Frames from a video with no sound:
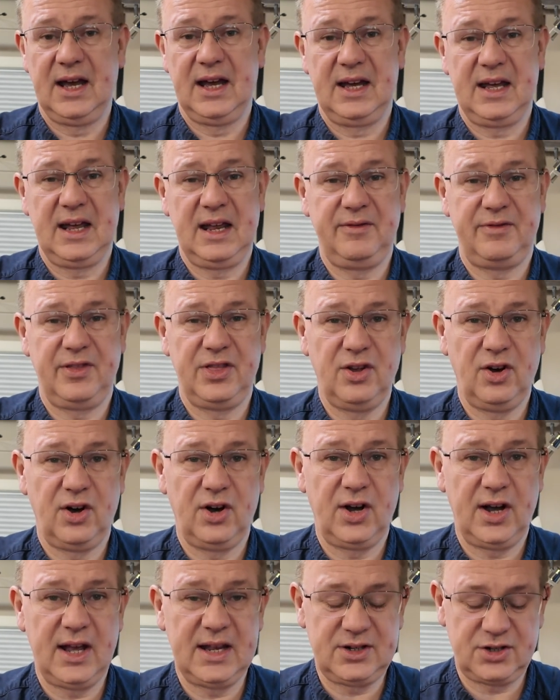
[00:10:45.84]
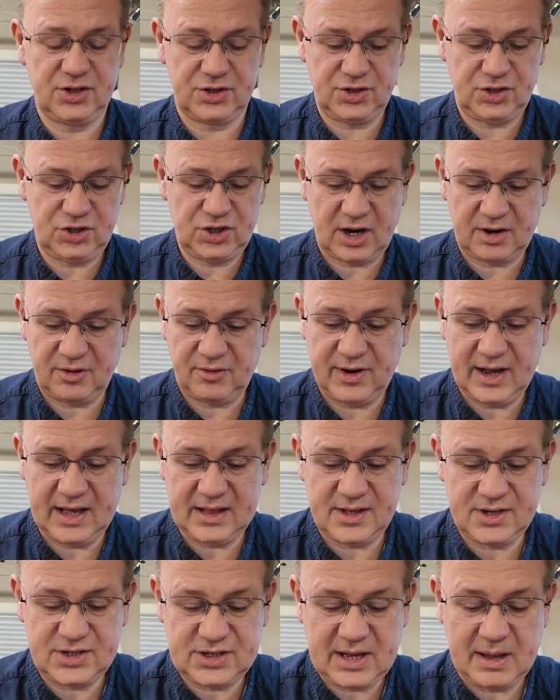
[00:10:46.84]
even though it doesn't
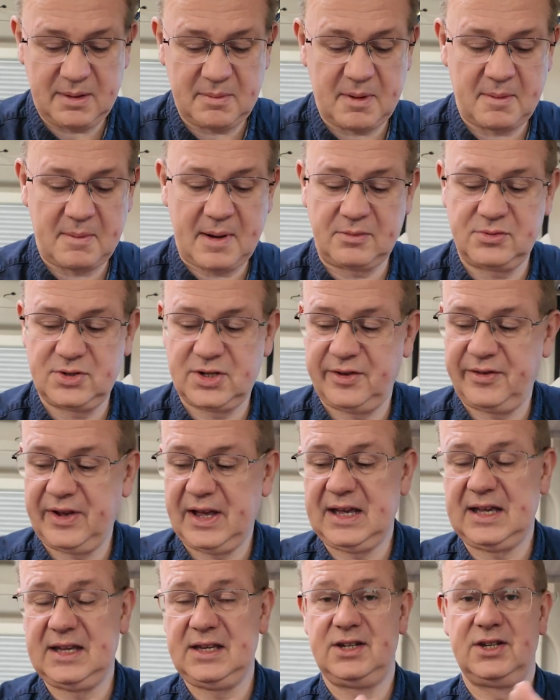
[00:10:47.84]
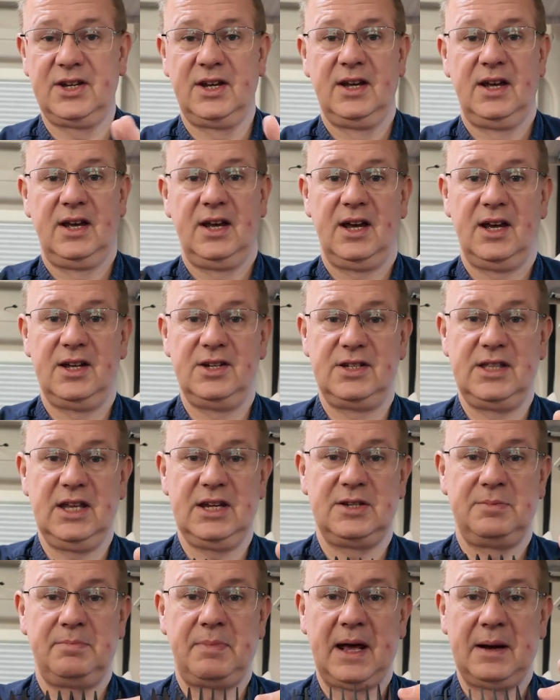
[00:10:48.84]
generate the same amount of heat as
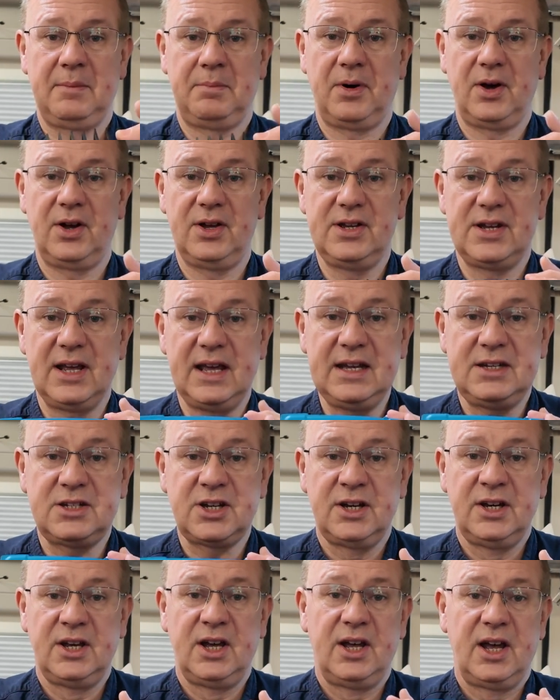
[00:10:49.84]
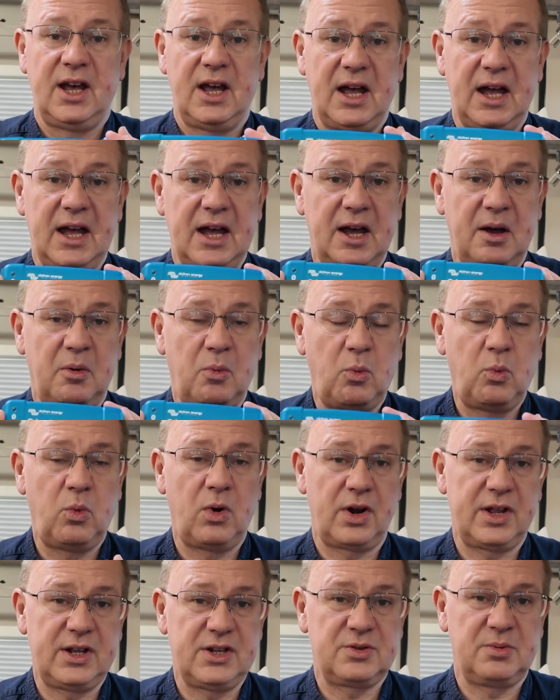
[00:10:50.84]
this bad boy did.
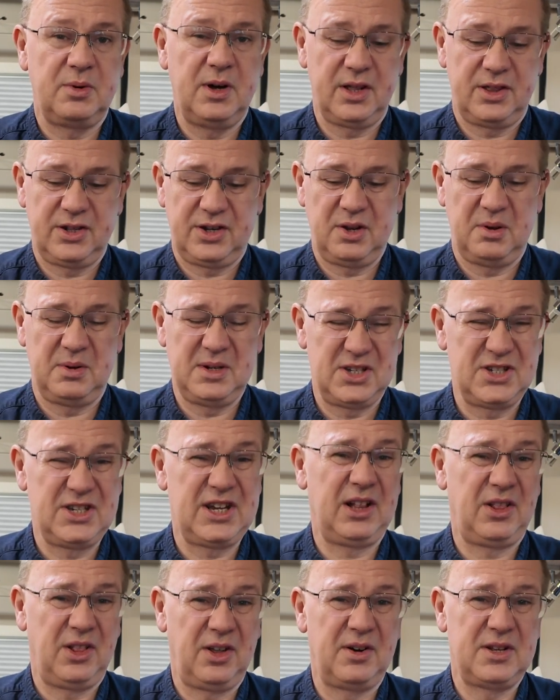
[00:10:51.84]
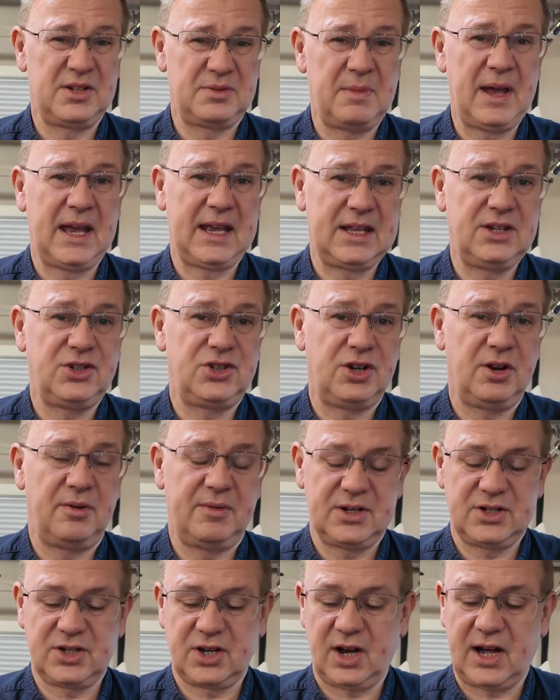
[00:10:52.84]
What it's worth doing still though is making sure
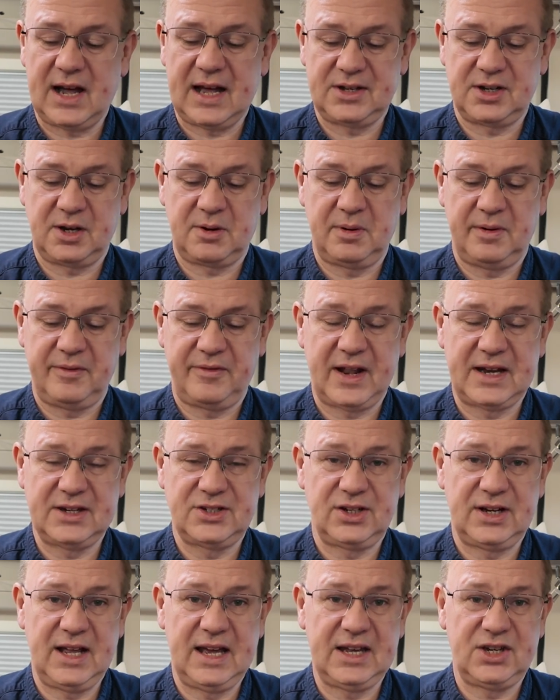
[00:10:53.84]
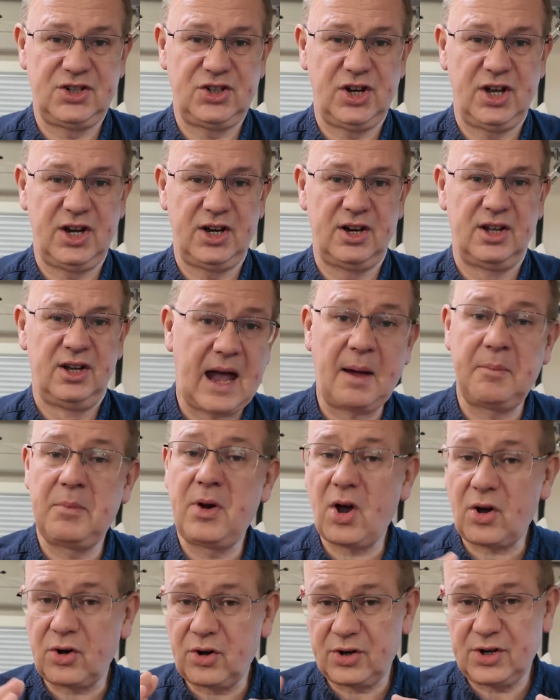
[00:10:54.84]
it's got adequate ventilation. I'm
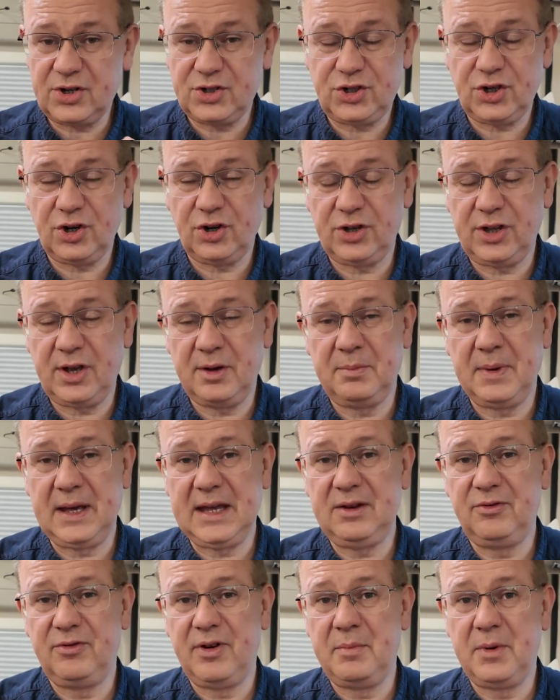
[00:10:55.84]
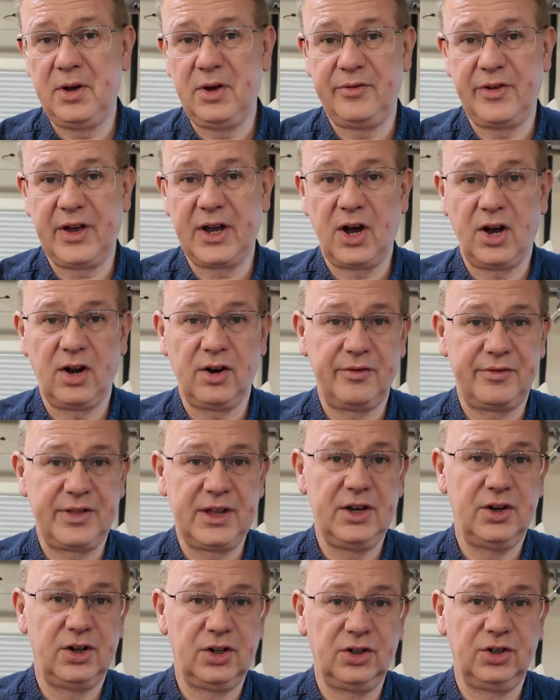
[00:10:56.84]
not going to show you me removing all of
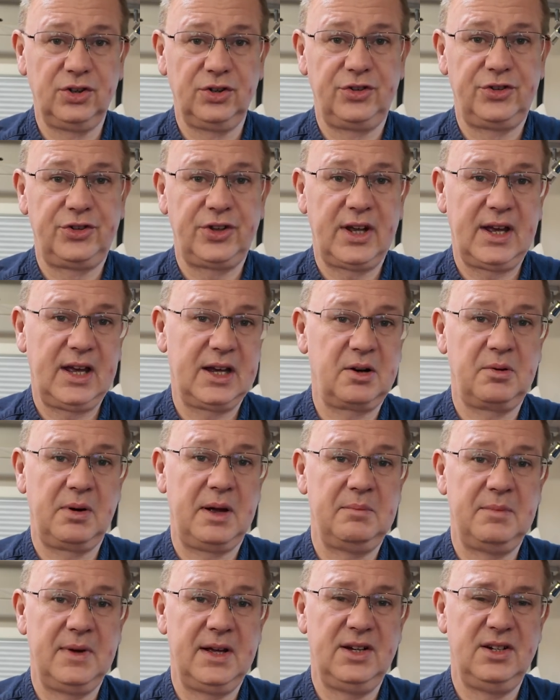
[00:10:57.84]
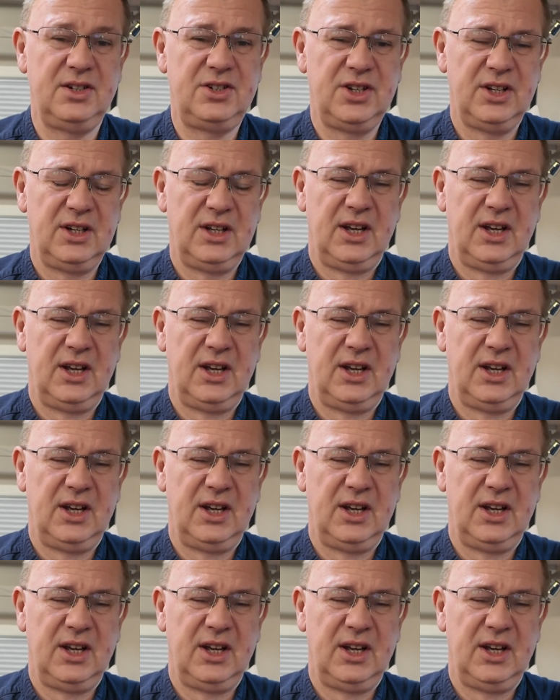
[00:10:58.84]
the old equipment.